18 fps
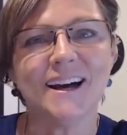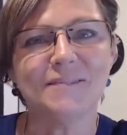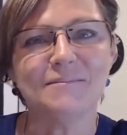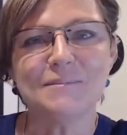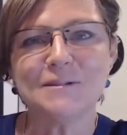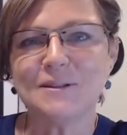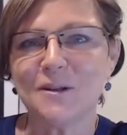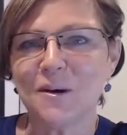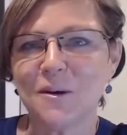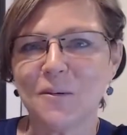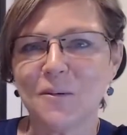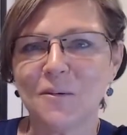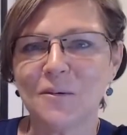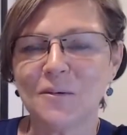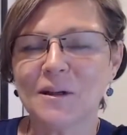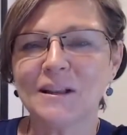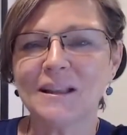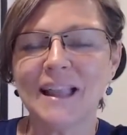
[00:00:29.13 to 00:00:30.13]

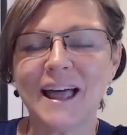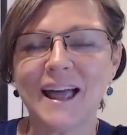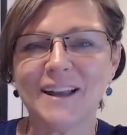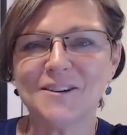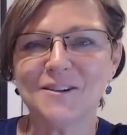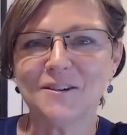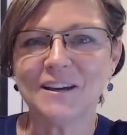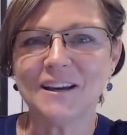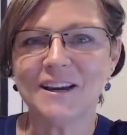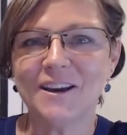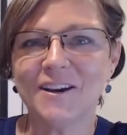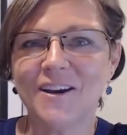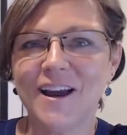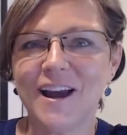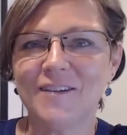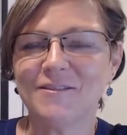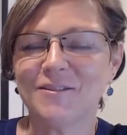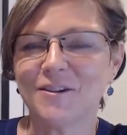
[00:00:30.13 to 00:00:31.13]
So glad you're here
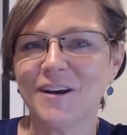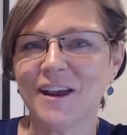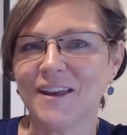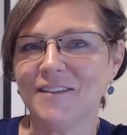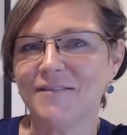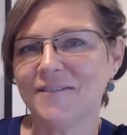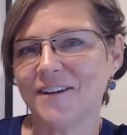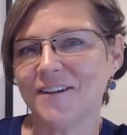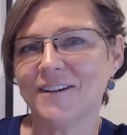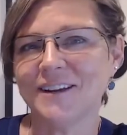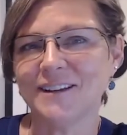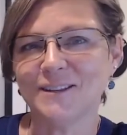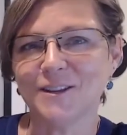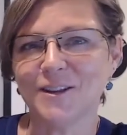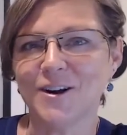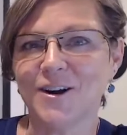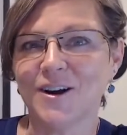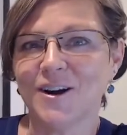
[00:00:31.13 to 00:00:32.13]
after a very
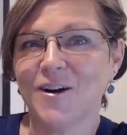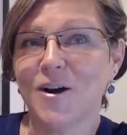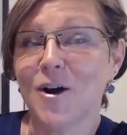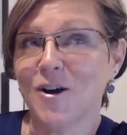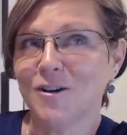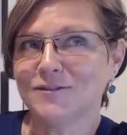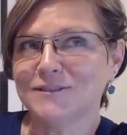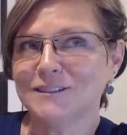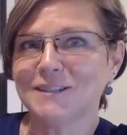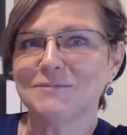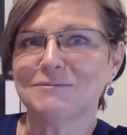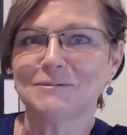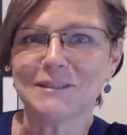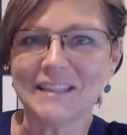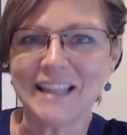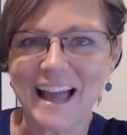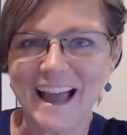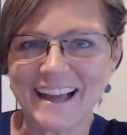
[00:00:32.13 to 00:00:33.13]
long, hopefully
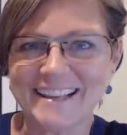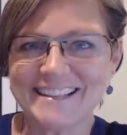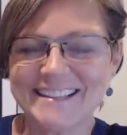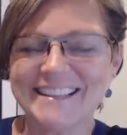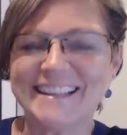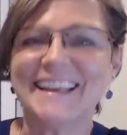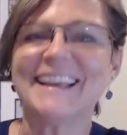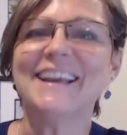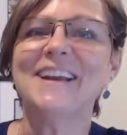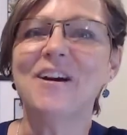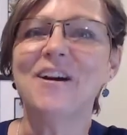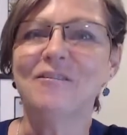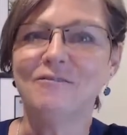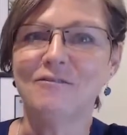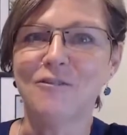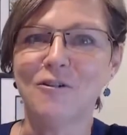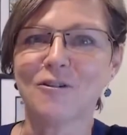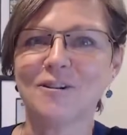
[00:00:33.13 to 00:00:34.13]
relaxing
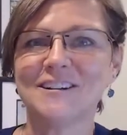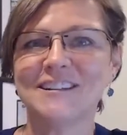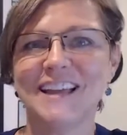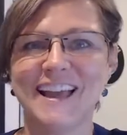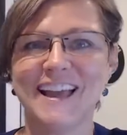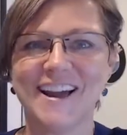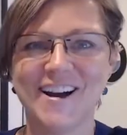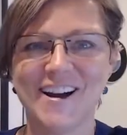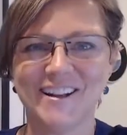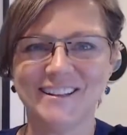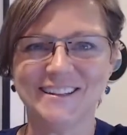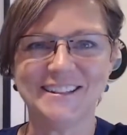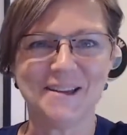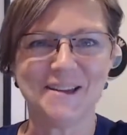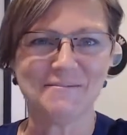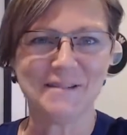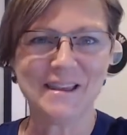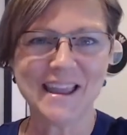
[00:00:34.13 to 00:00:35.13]
4-day
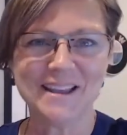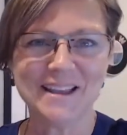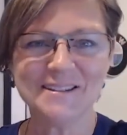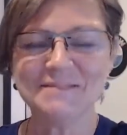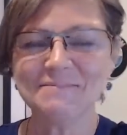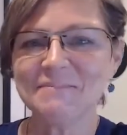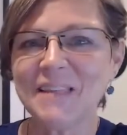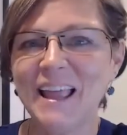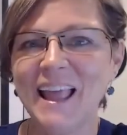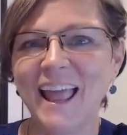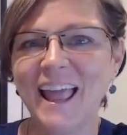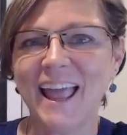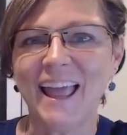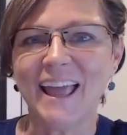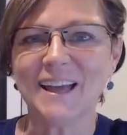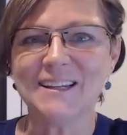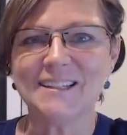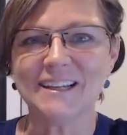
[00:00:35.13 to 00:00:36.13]
holiday weekend.
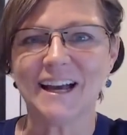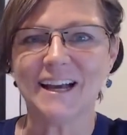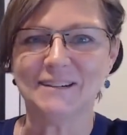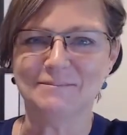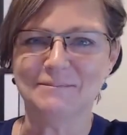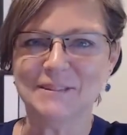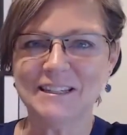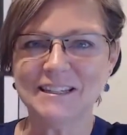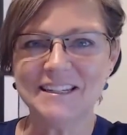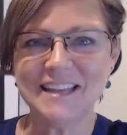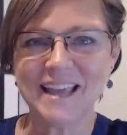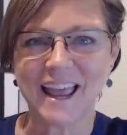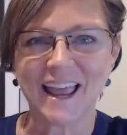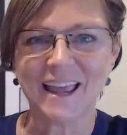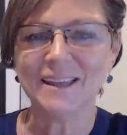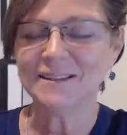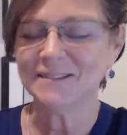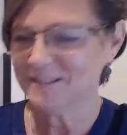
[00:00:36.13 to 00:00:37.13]
And
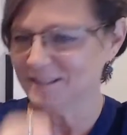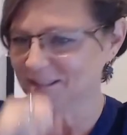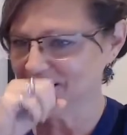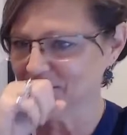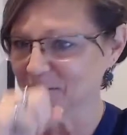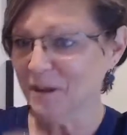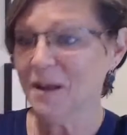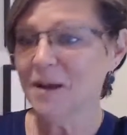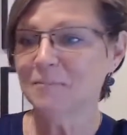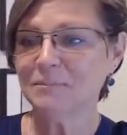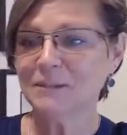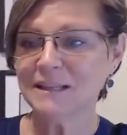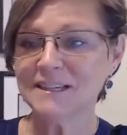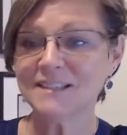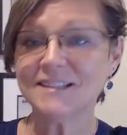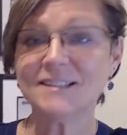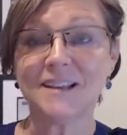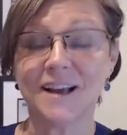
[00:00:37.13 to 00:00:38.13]
today,
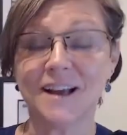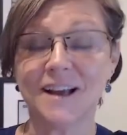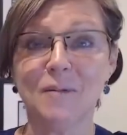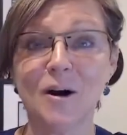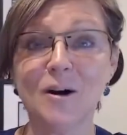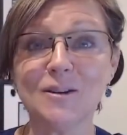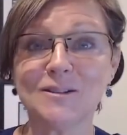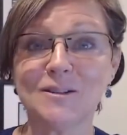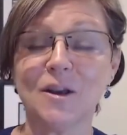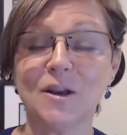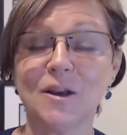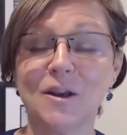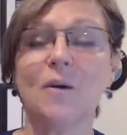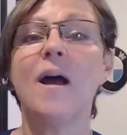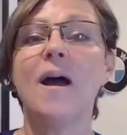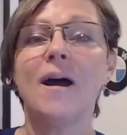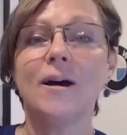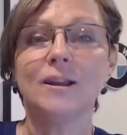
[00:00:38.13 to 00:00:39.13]
please also
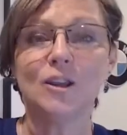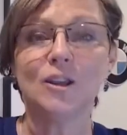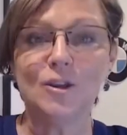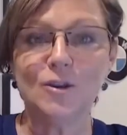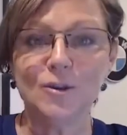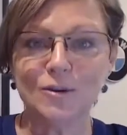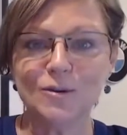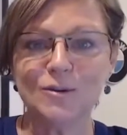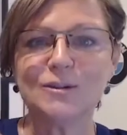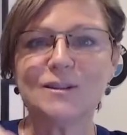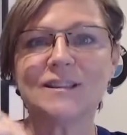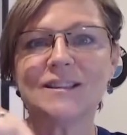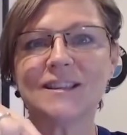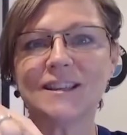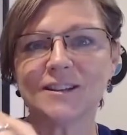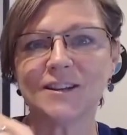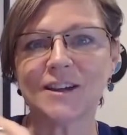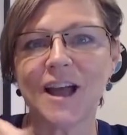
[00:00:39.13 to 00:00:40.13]
use
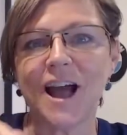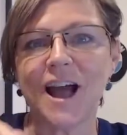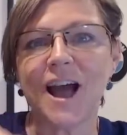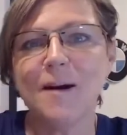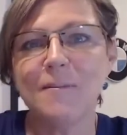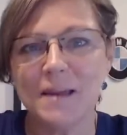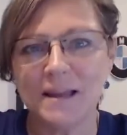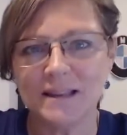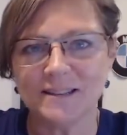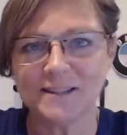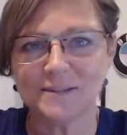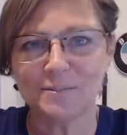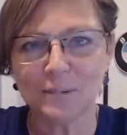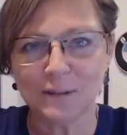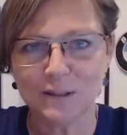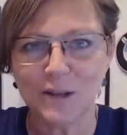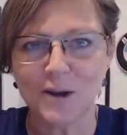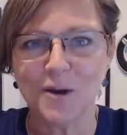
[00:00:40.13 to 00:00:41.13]
the comments
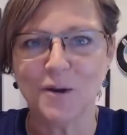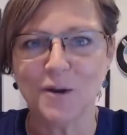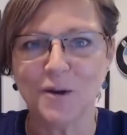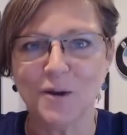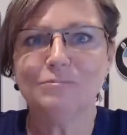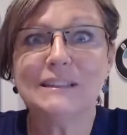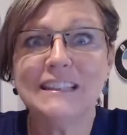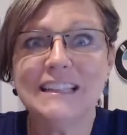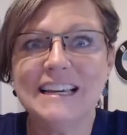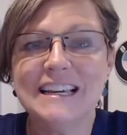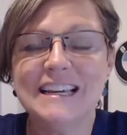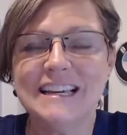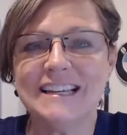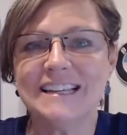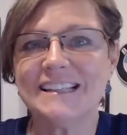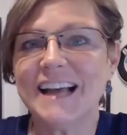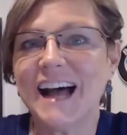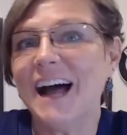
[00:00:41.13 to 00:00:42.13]
below.
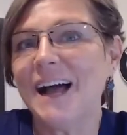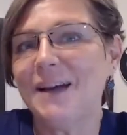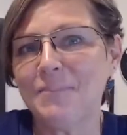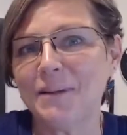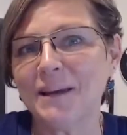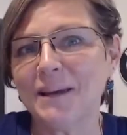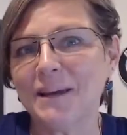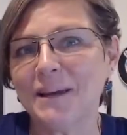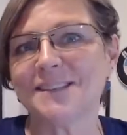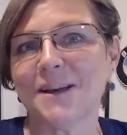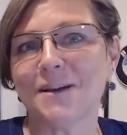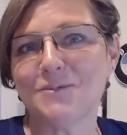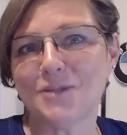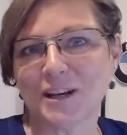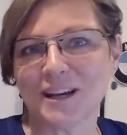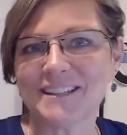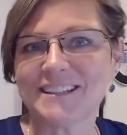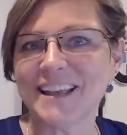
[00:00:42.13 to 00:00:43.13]
Please, I pick a
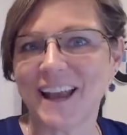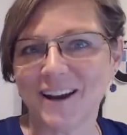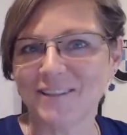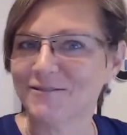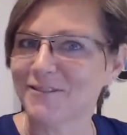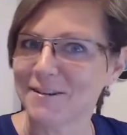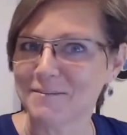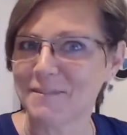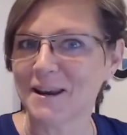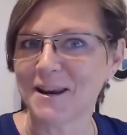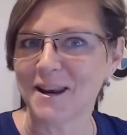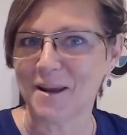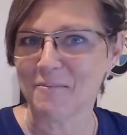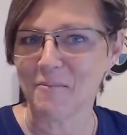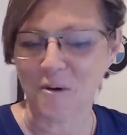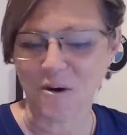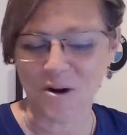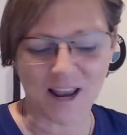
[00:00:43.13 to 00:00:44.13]
subject every Monday
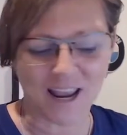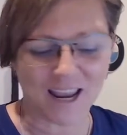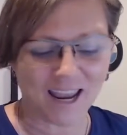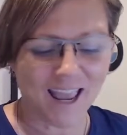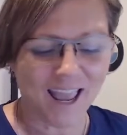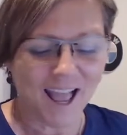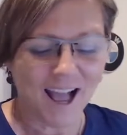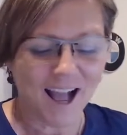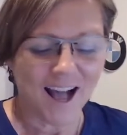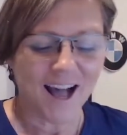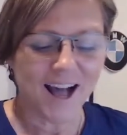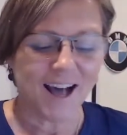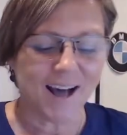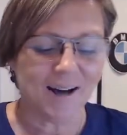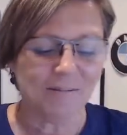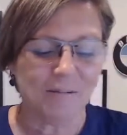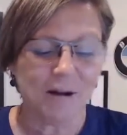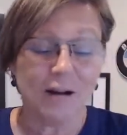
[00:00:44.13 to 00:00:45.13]
morning
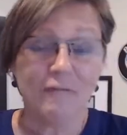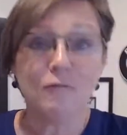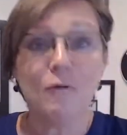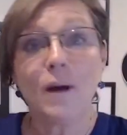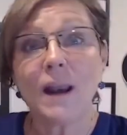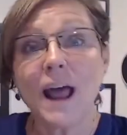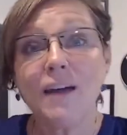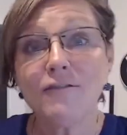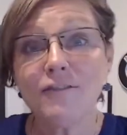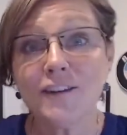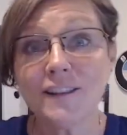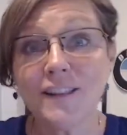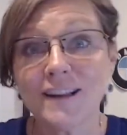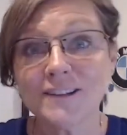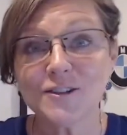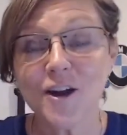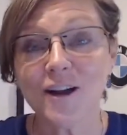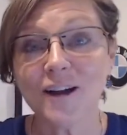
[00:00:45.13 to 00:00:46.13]
of what I feel
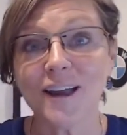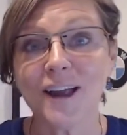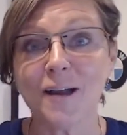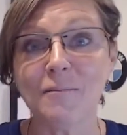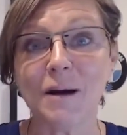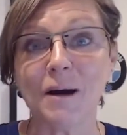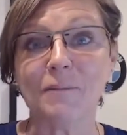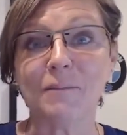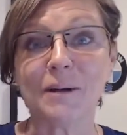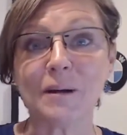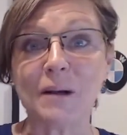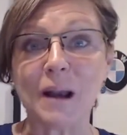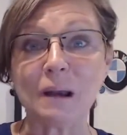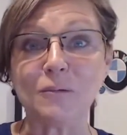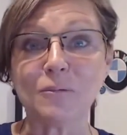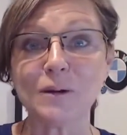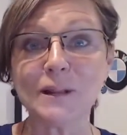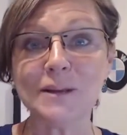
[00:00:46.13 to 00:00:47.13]
like talking about, but what I
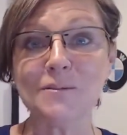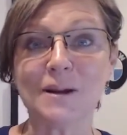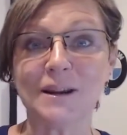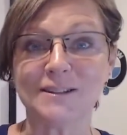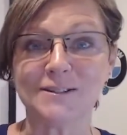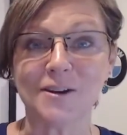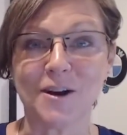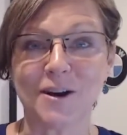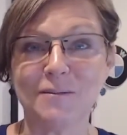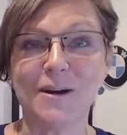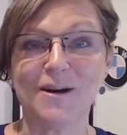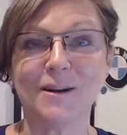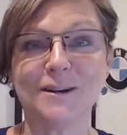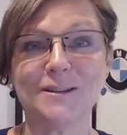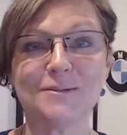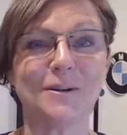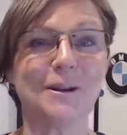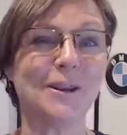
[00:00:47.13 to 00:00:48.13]
really want to talk about
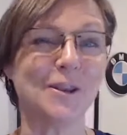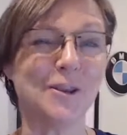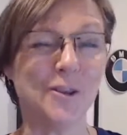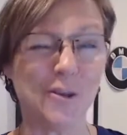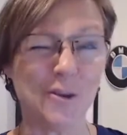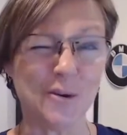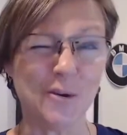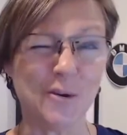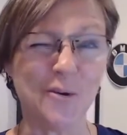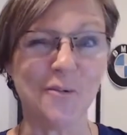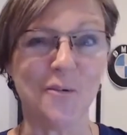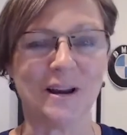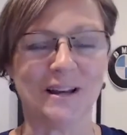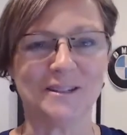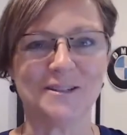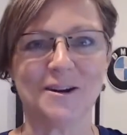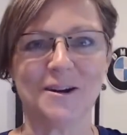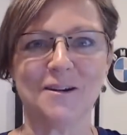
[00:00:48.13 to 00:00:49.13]
is what you
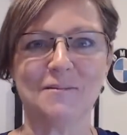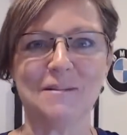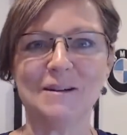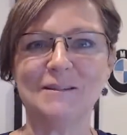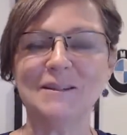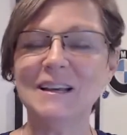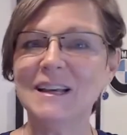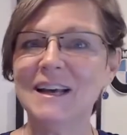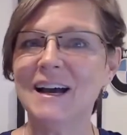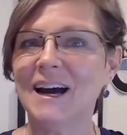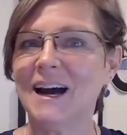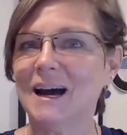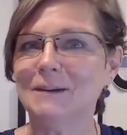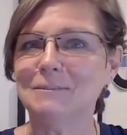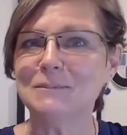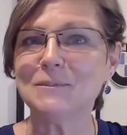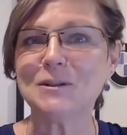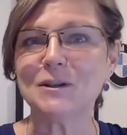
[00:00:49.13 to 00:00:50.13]
want to talk about.
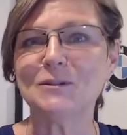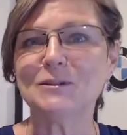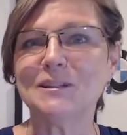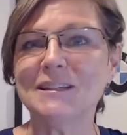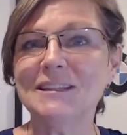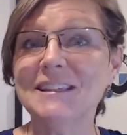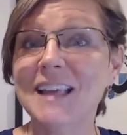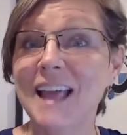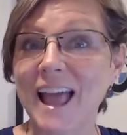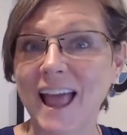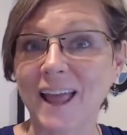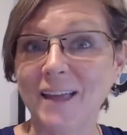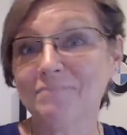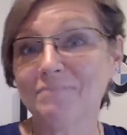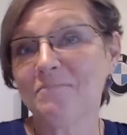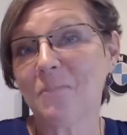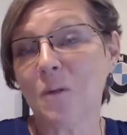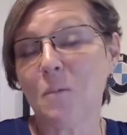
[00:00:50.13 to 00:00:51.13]
So
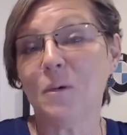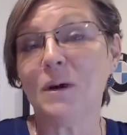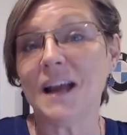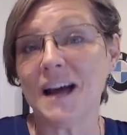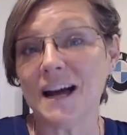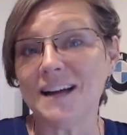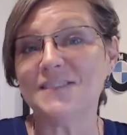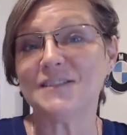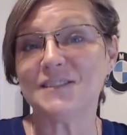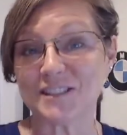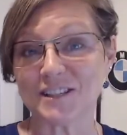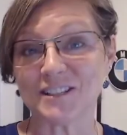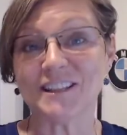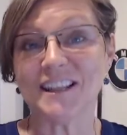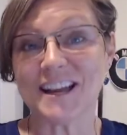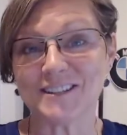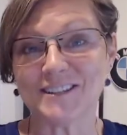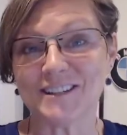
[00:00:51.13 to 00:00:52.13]
today, what I've
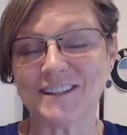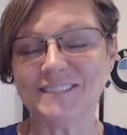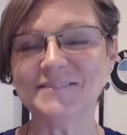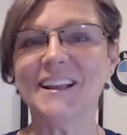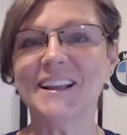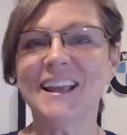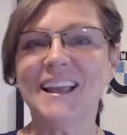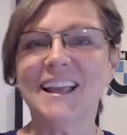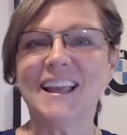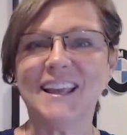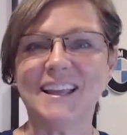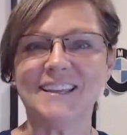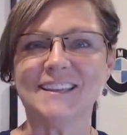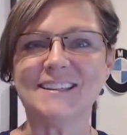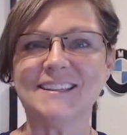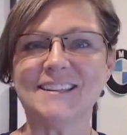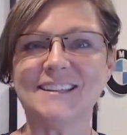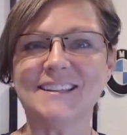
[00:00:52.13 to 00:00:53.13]
selected
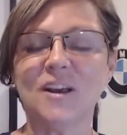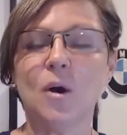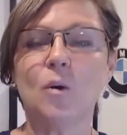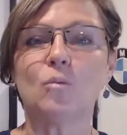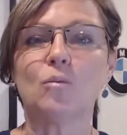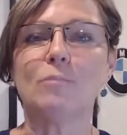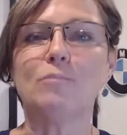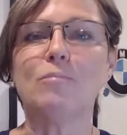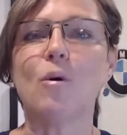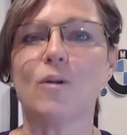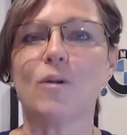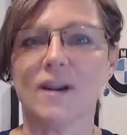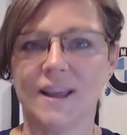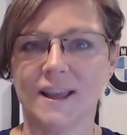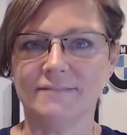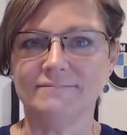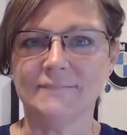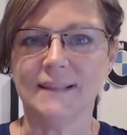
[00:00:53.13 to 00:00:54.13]
is
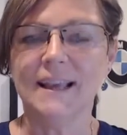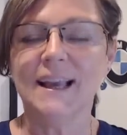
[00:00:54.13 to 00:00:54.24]
reporting.